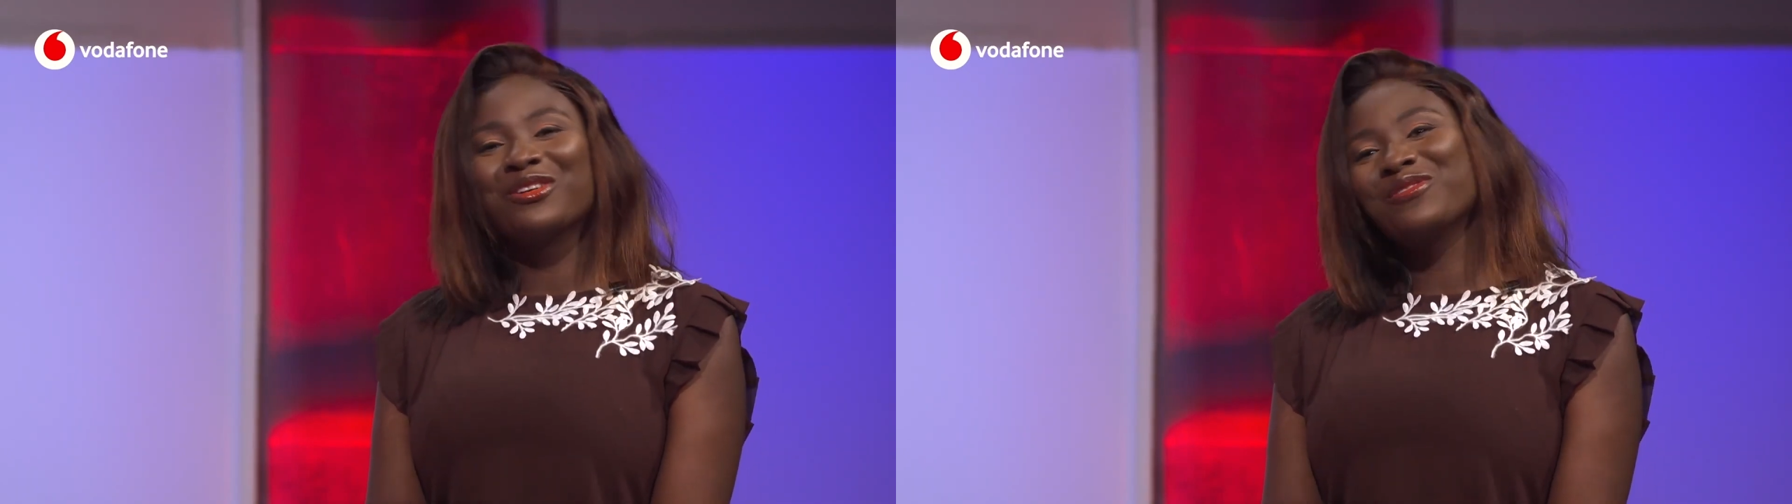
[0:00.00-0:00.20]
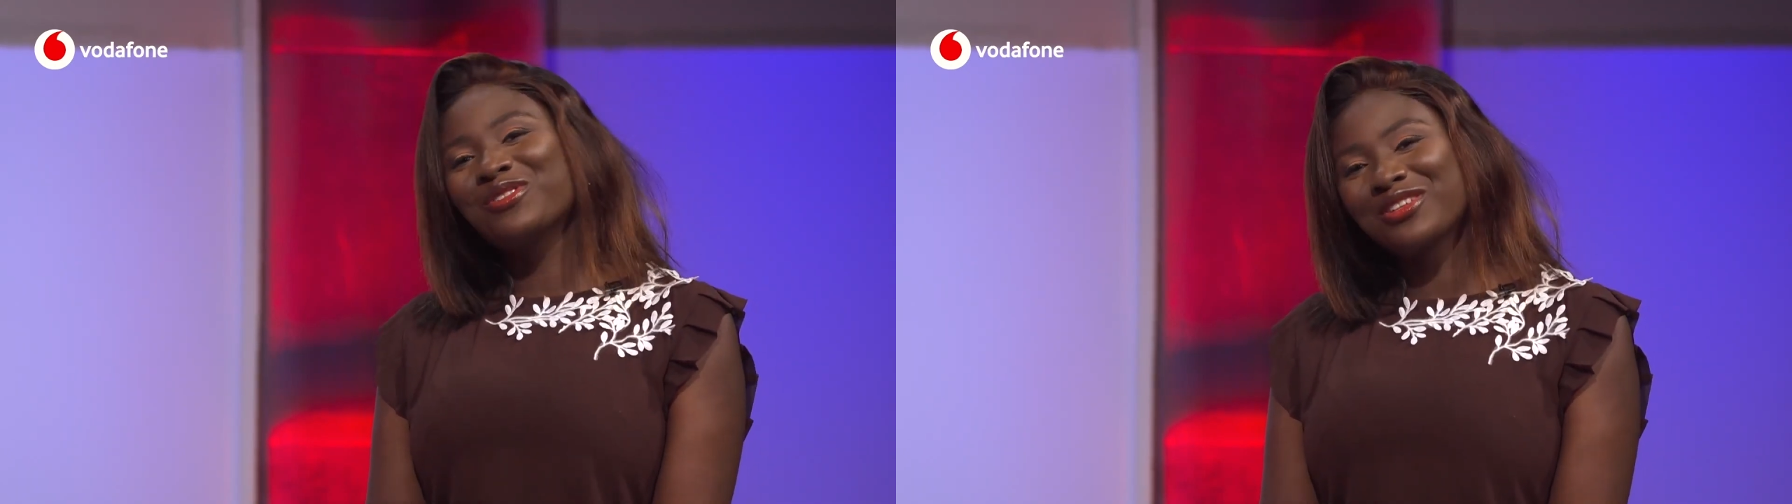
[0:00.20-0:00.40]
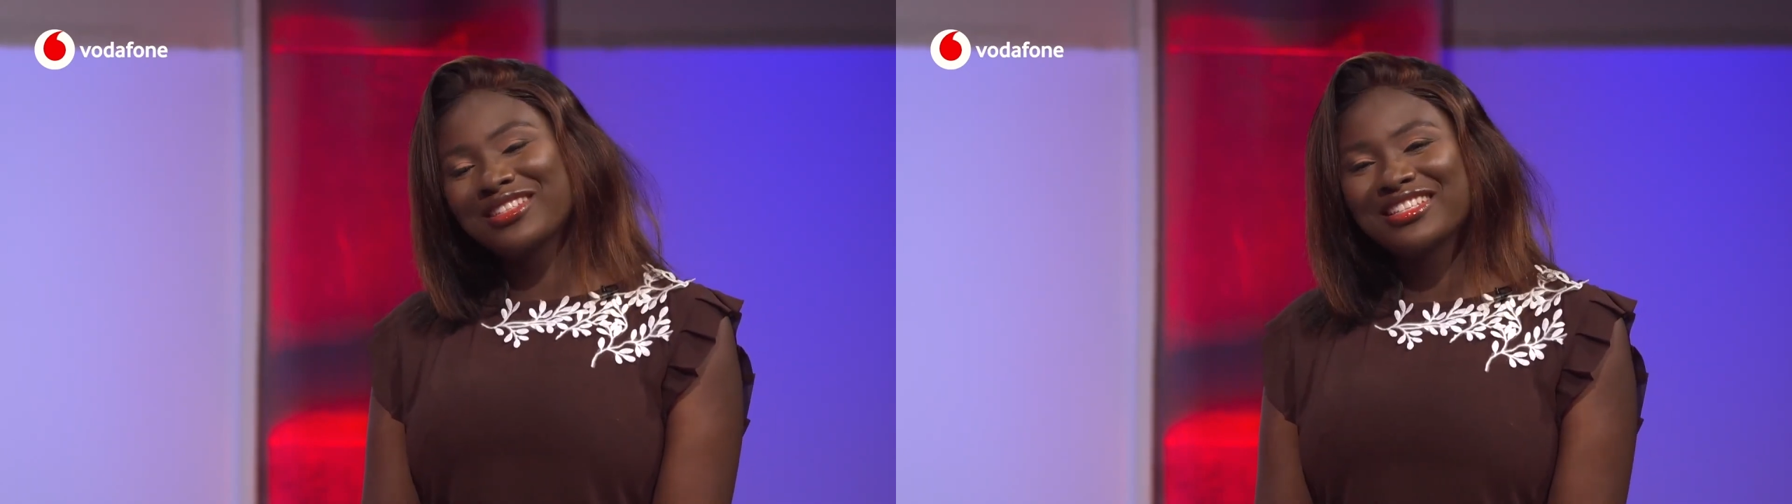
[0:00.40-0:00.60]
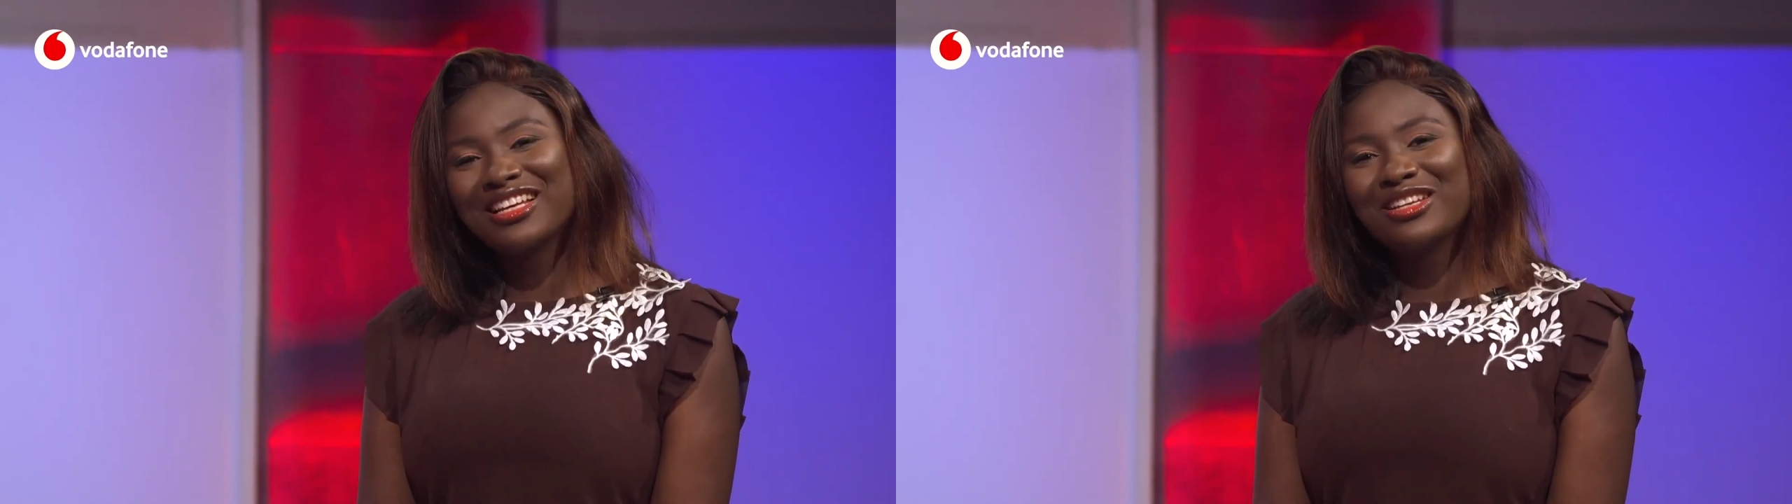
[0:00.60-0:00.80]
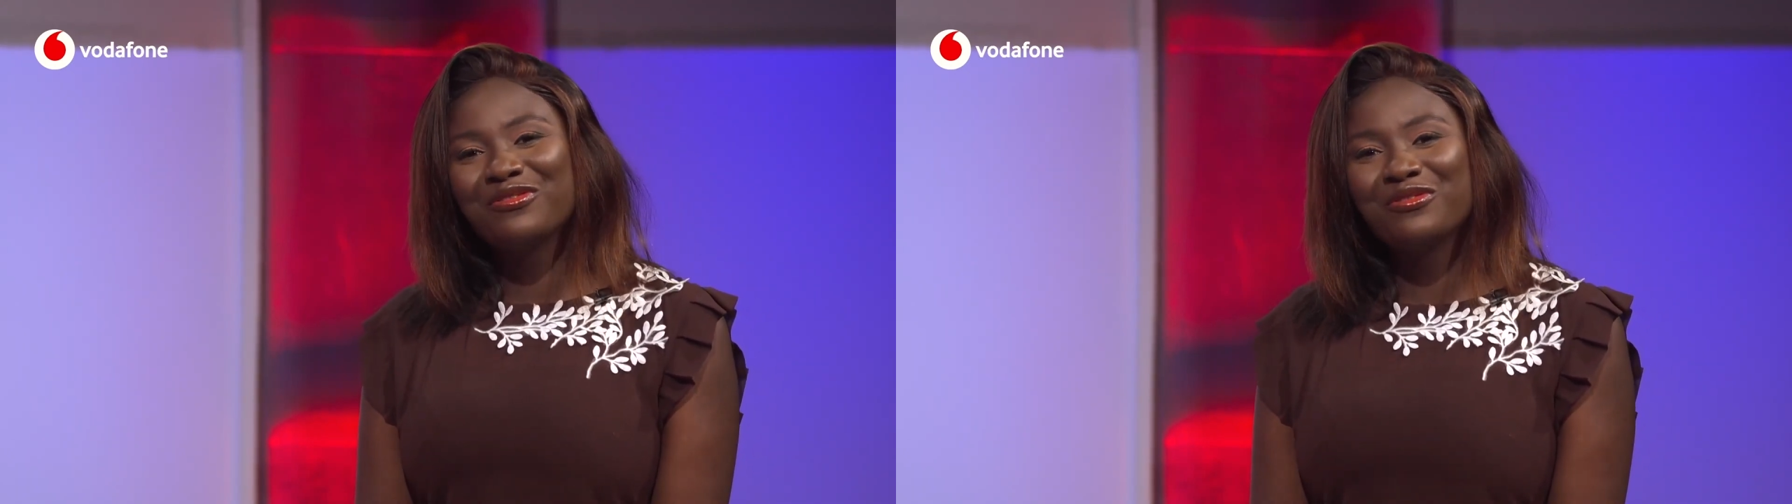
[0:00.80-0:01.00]
of Dr.
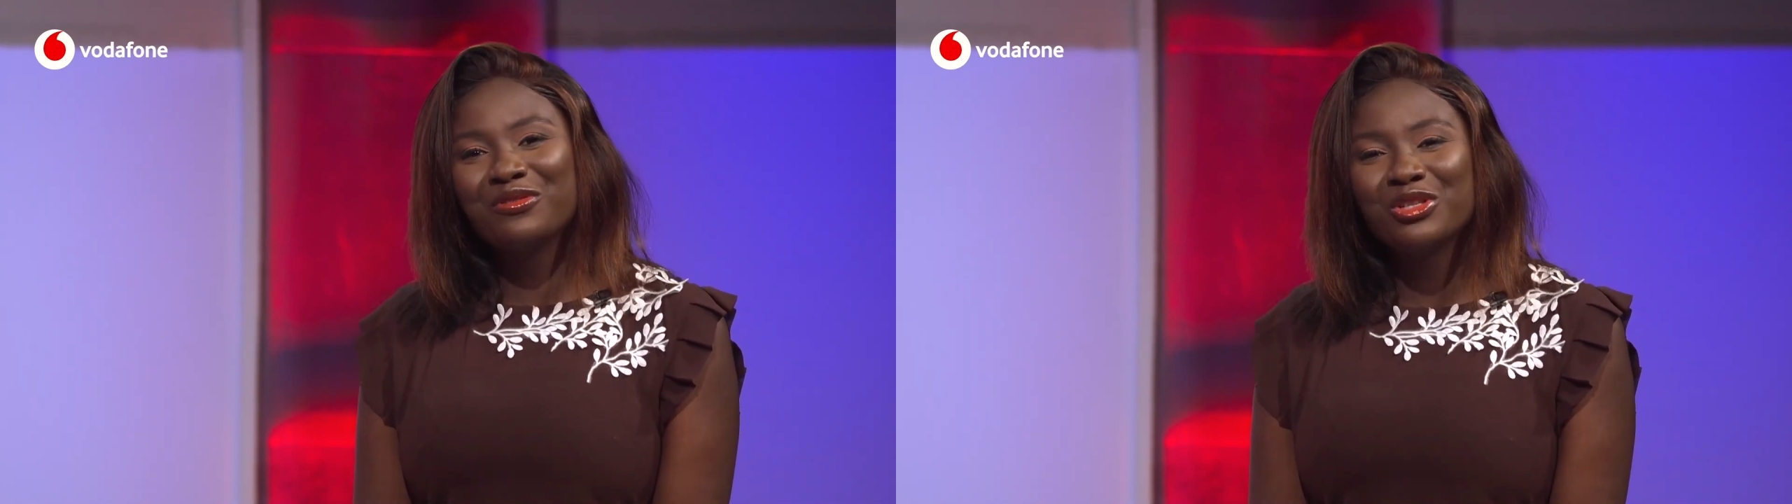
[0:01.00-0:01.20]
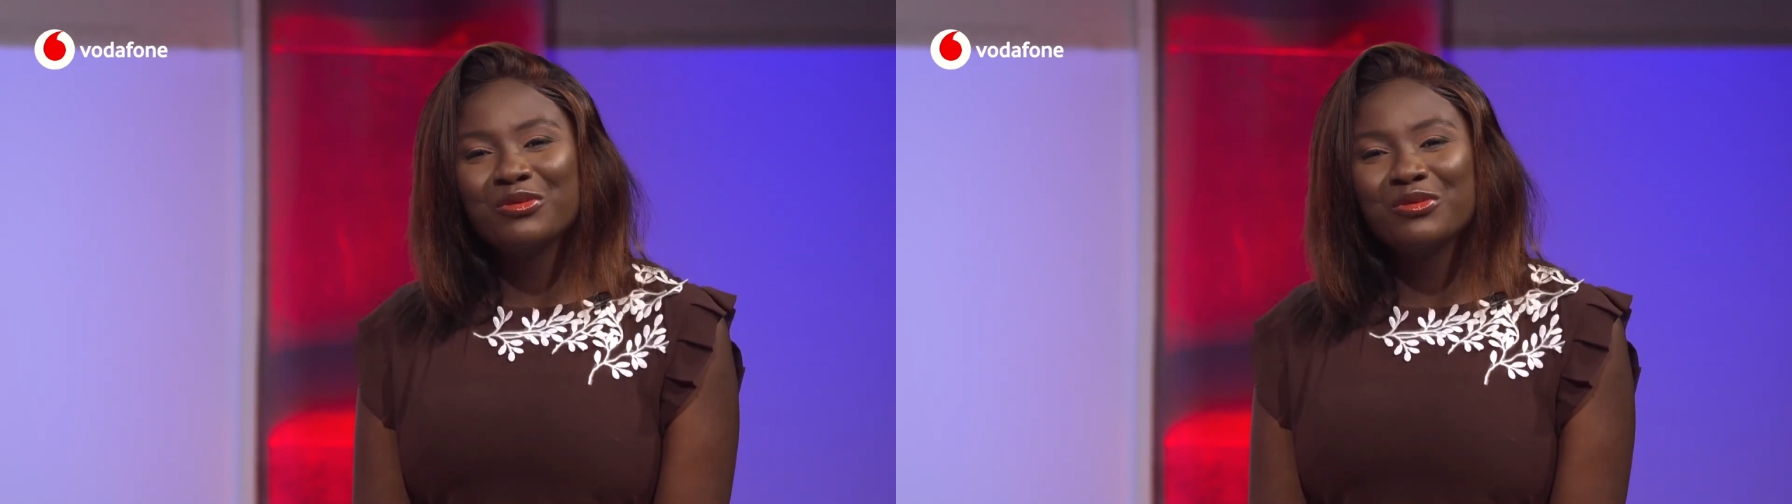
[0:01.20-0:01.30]
Salifu.